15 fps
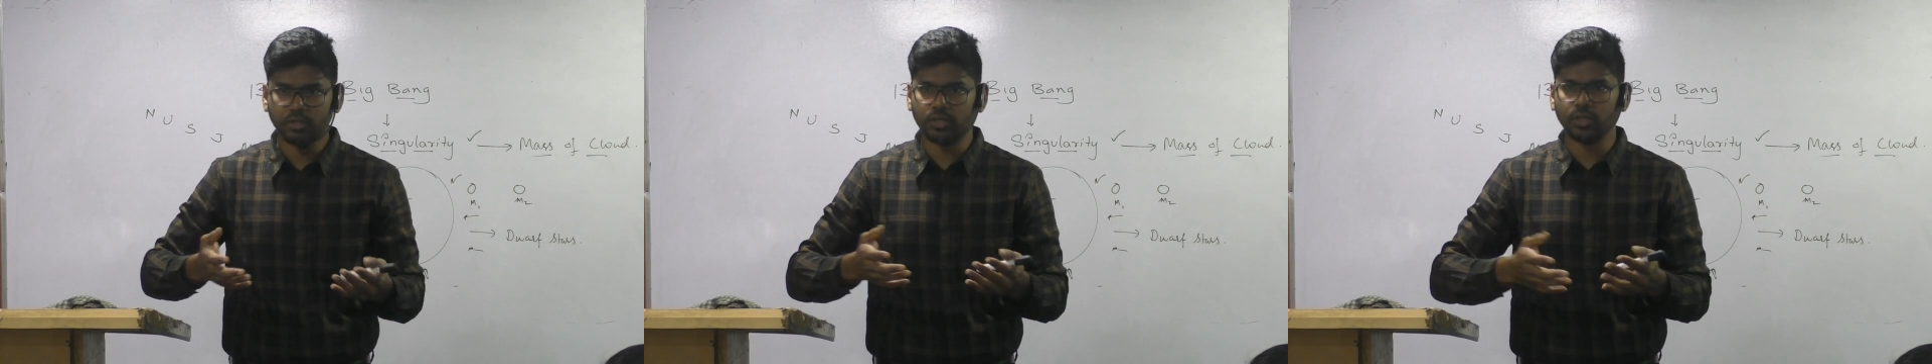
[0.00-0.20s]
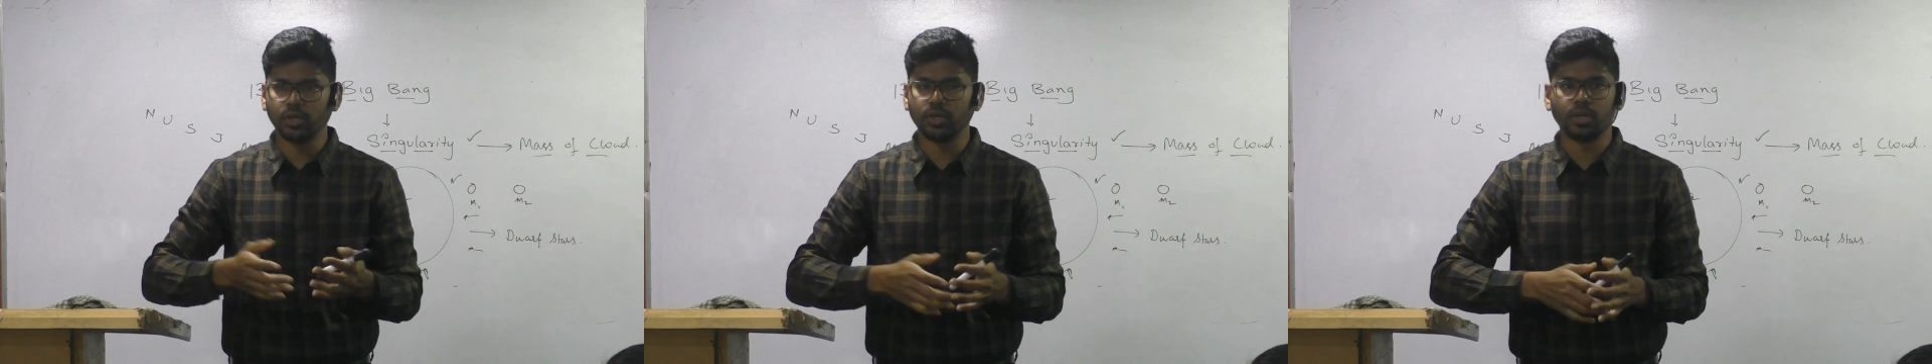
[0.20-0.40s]

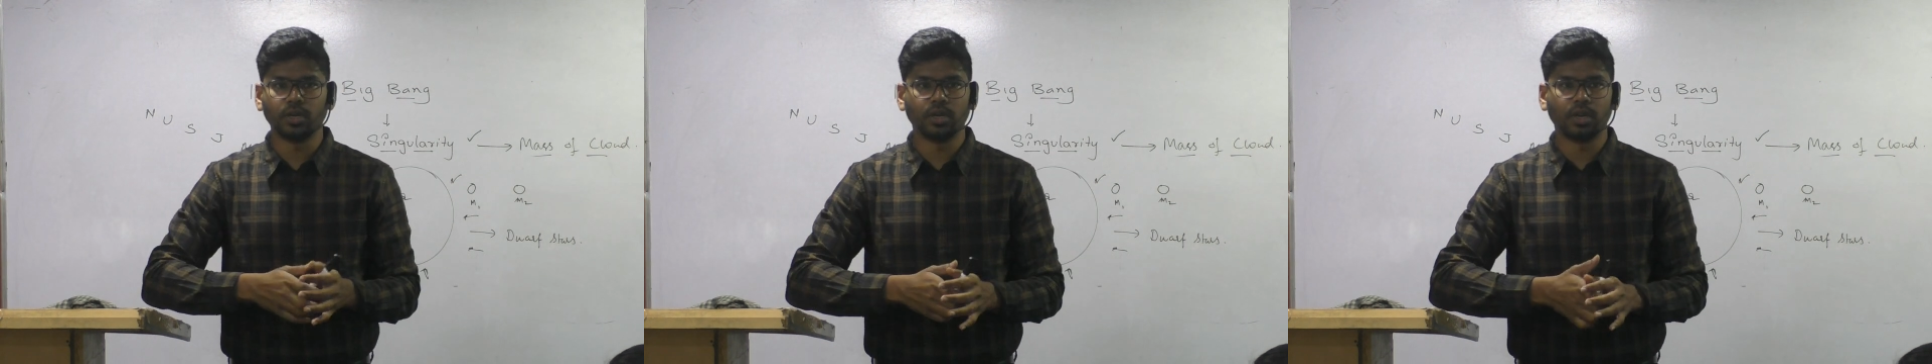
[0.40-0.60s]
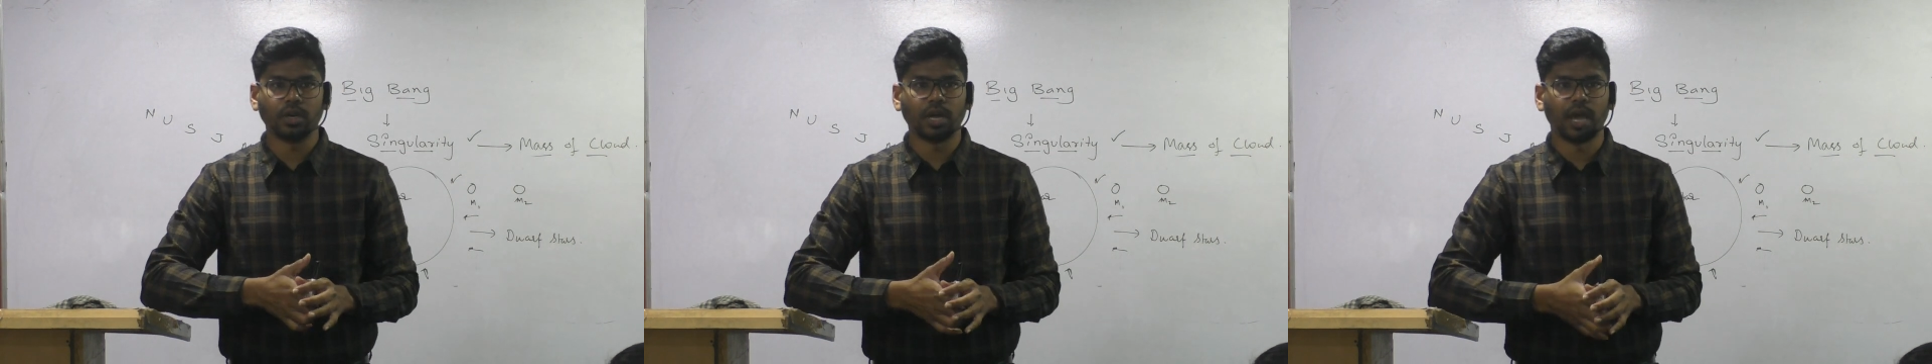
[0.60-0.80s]

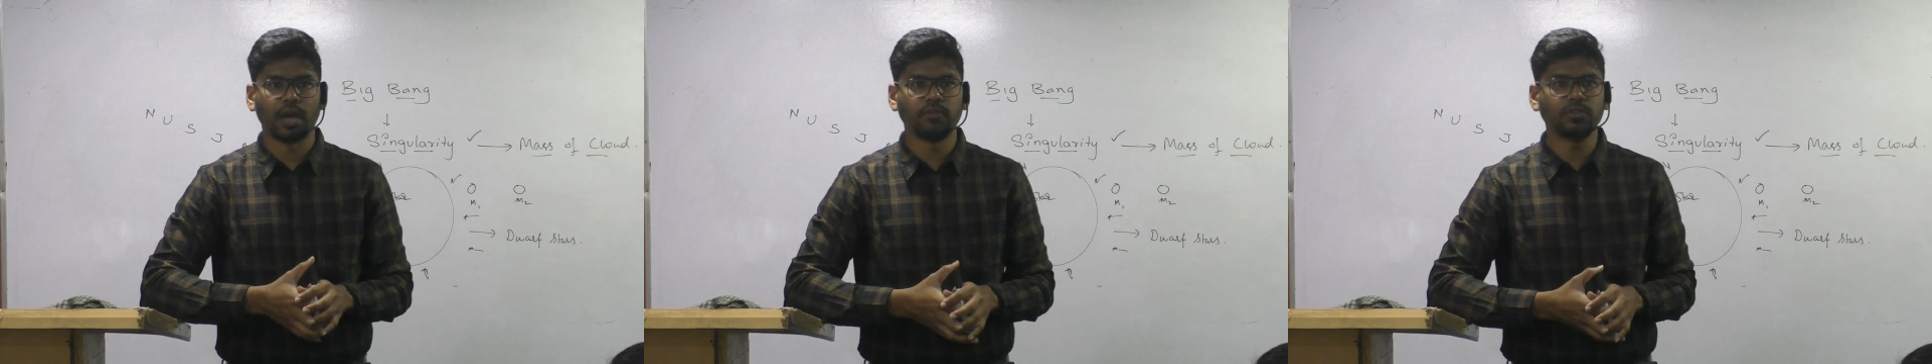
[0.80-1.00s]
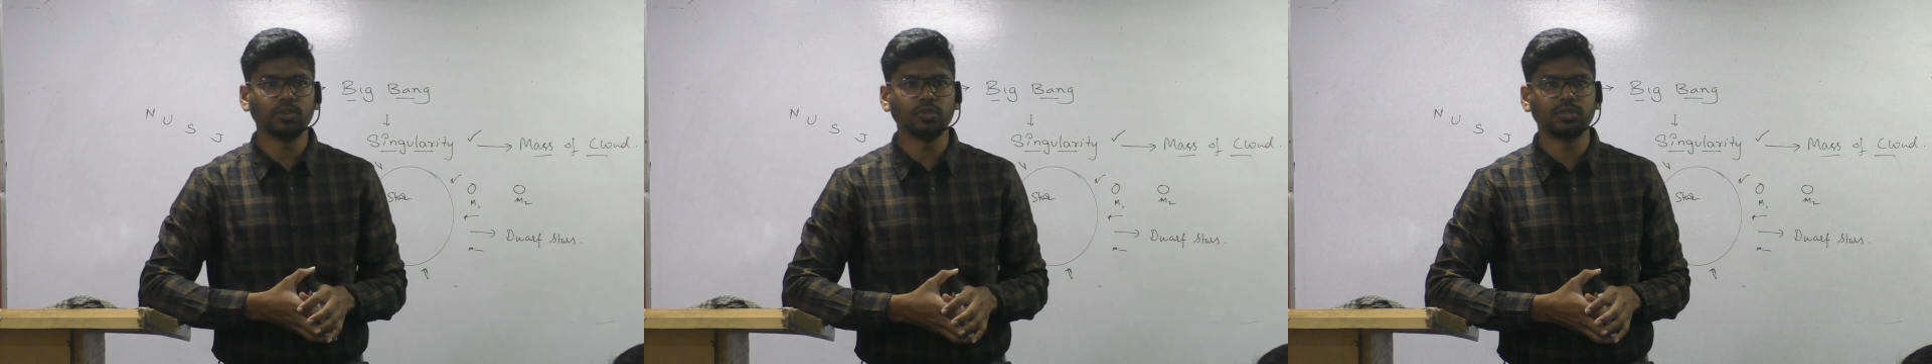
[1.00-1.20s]
so
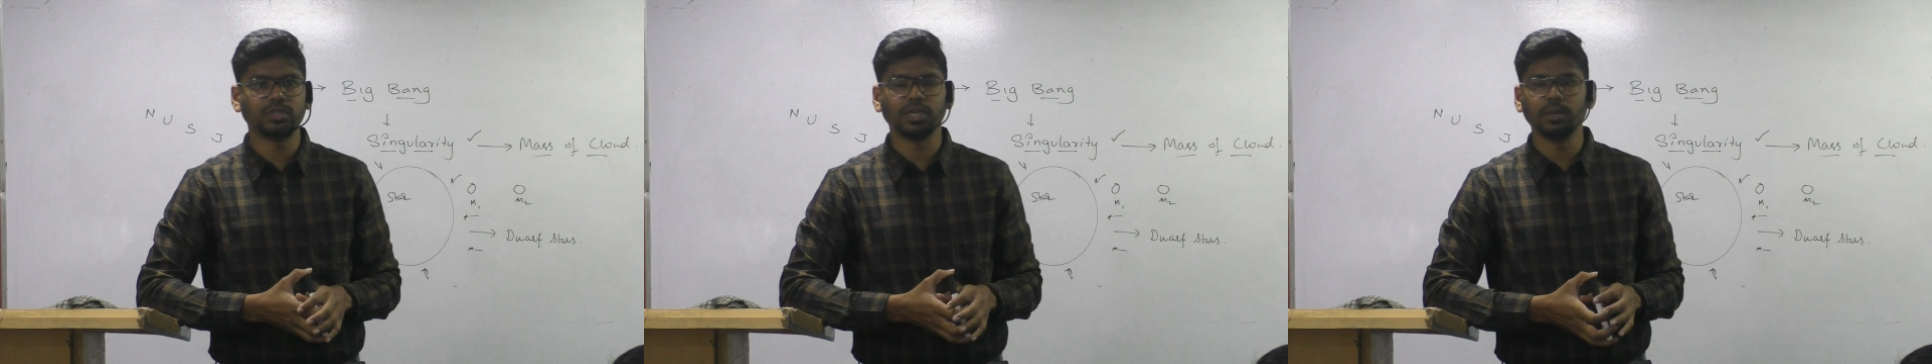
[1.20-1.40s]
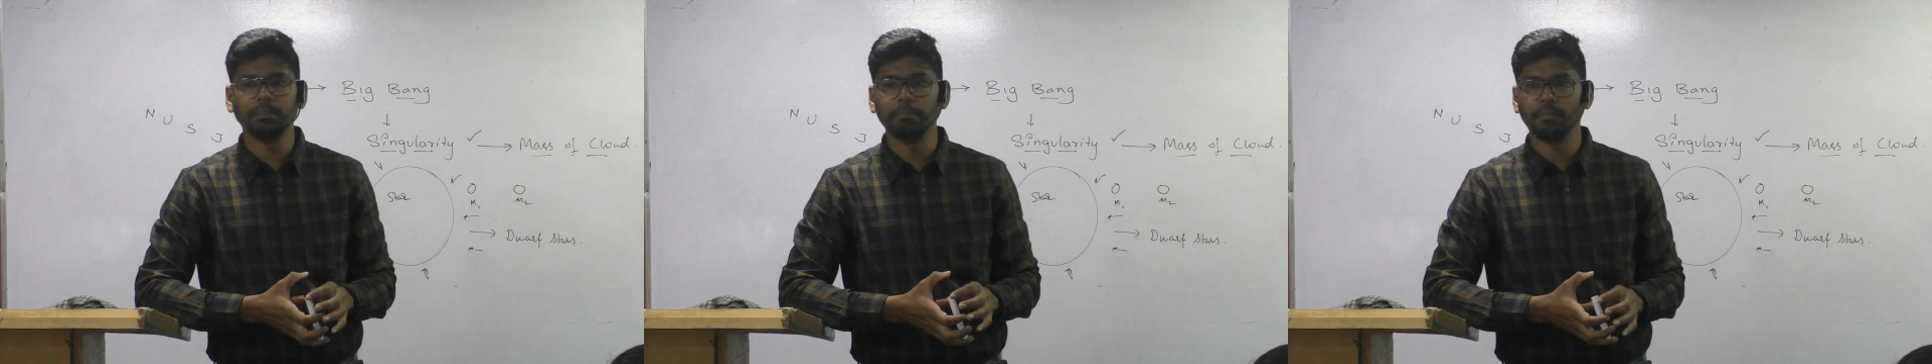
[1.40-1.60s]
have you
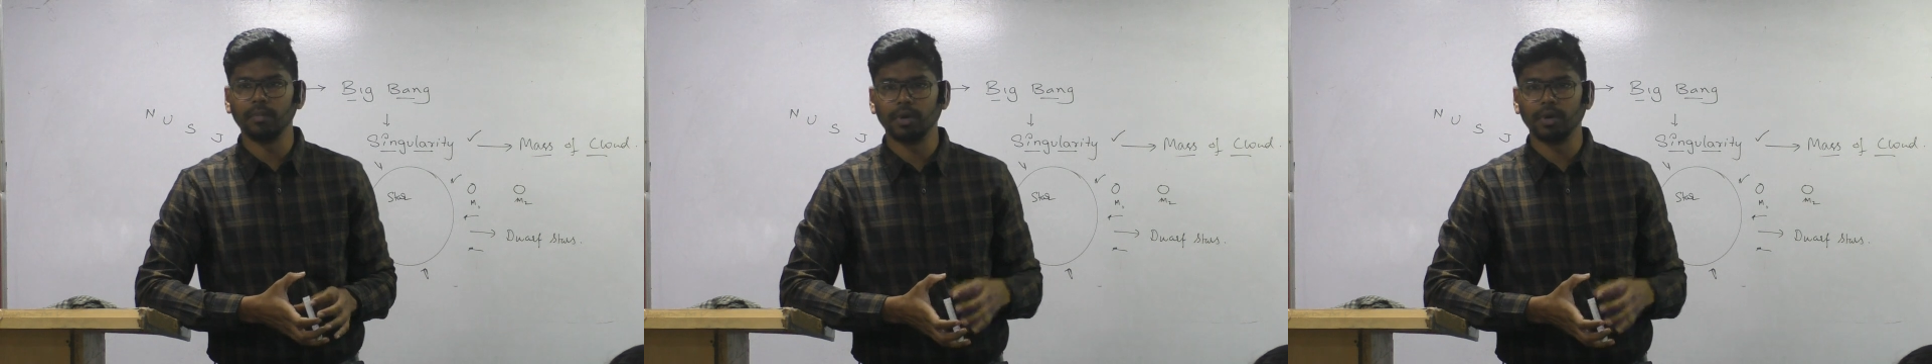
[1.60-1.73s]
seen,